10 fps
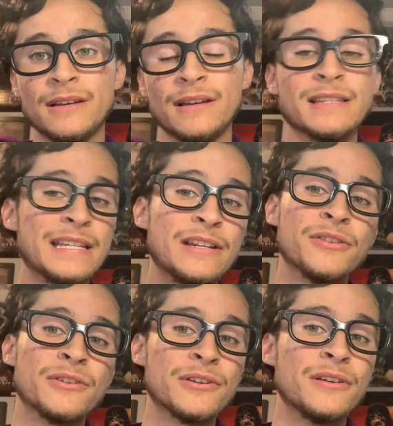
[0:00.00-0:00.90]
as
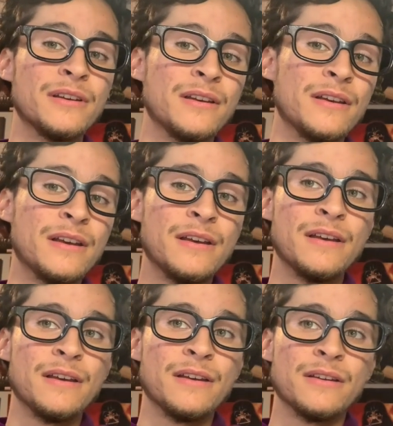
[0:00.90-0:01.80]
another
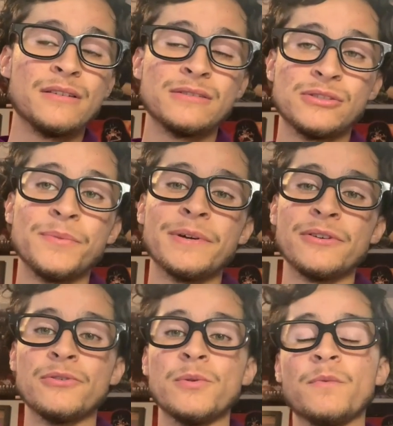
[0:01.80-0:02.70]

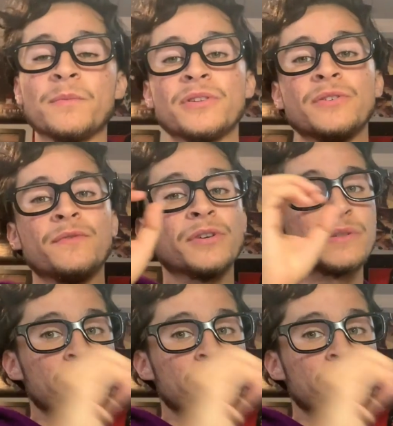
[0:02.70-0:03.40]
superhero group from another universe.